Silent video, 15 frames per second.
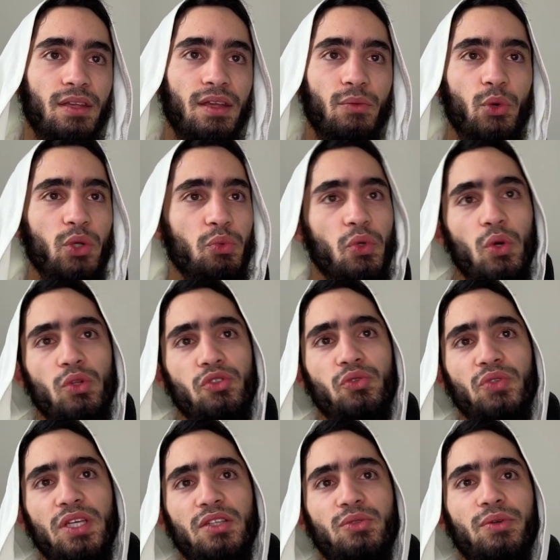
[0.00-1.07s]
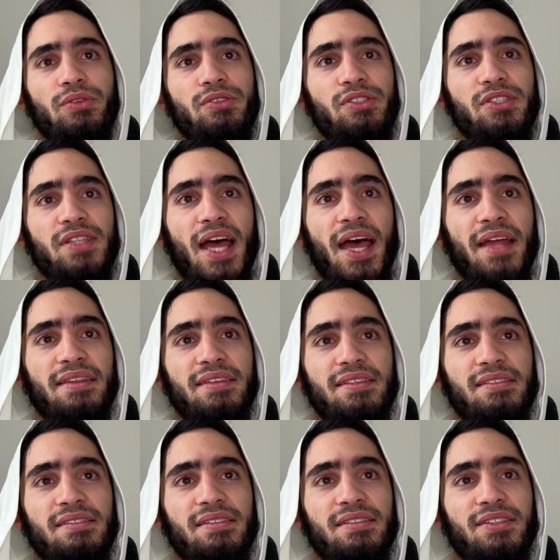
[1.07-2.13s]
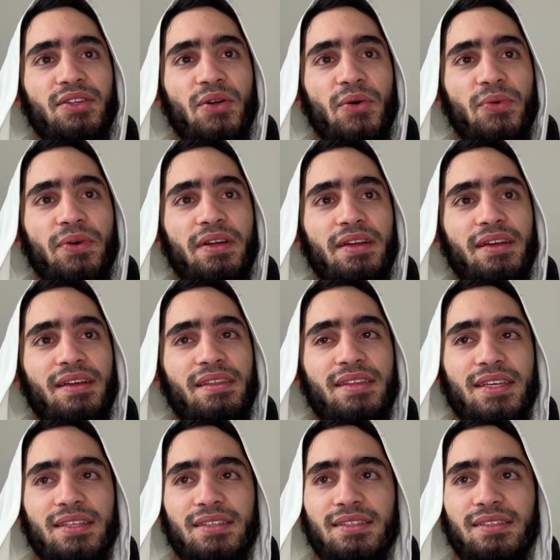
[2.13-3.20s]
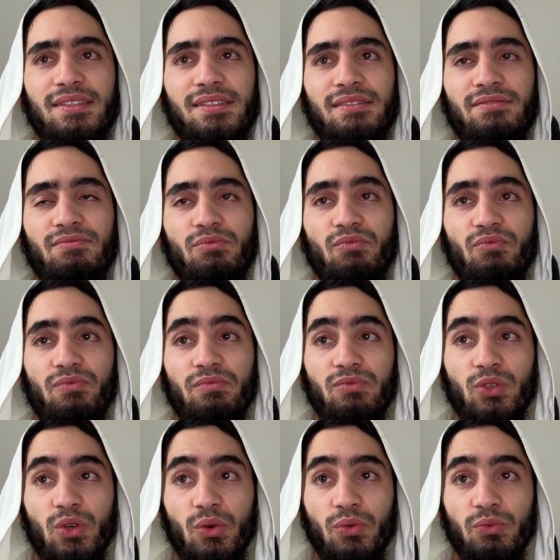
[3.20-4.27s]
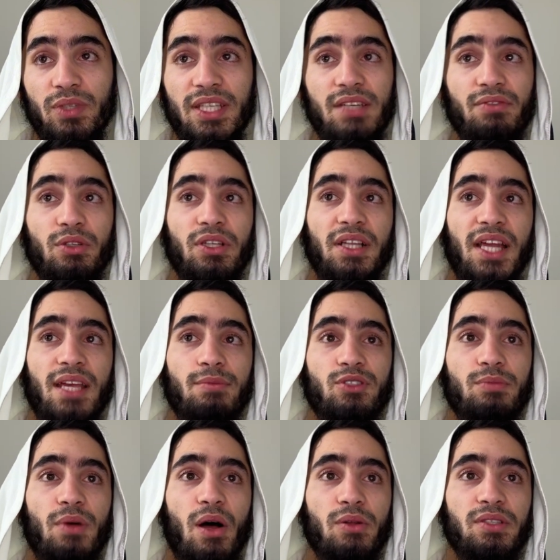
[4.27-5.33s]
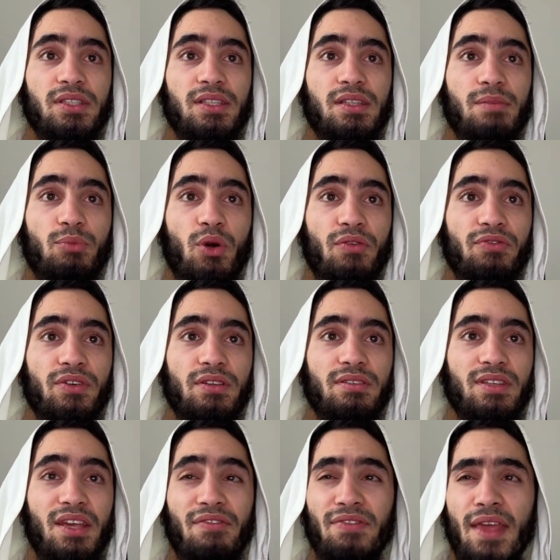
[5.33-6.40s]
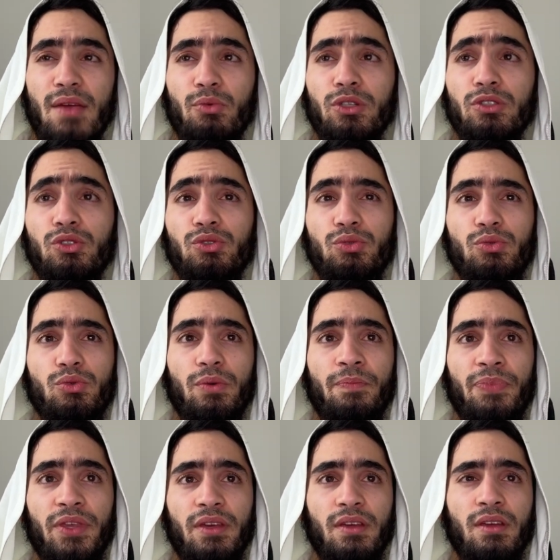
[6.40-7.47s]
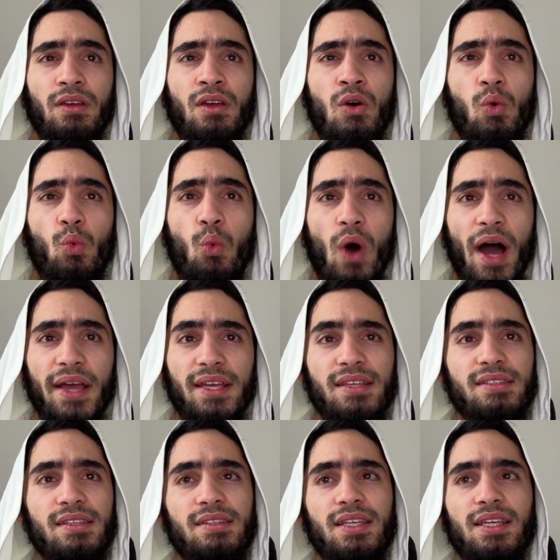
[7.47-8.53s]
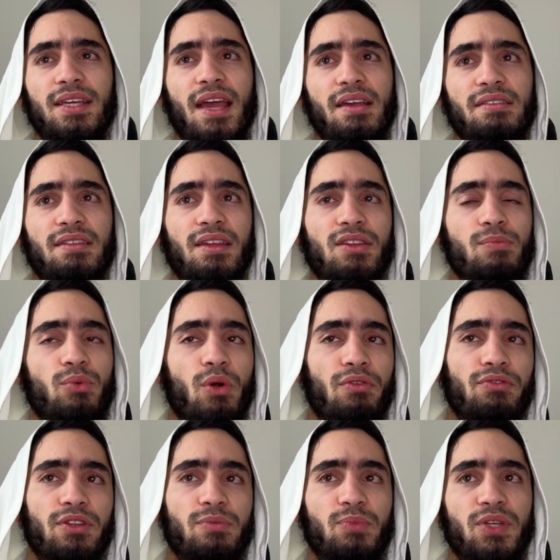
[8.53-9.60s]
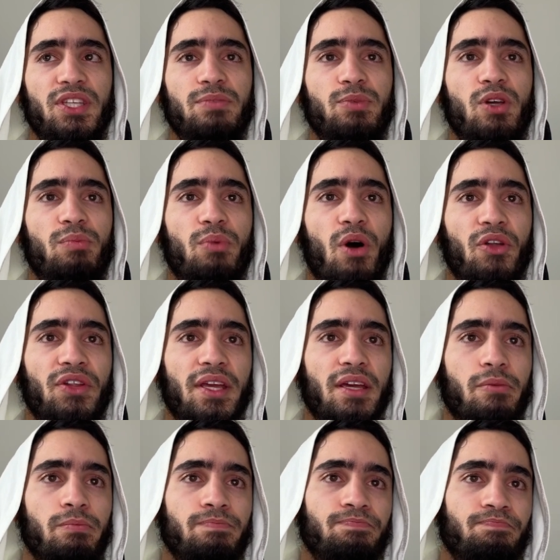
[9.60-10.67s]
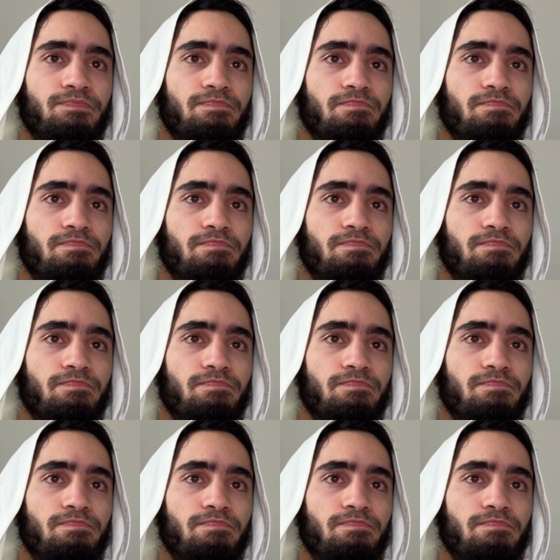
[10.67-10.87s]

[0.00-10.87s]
What we also need to understand is, these evil claims about the Prophet, if they were true, why is it the case that the Prophet, peace be upon him,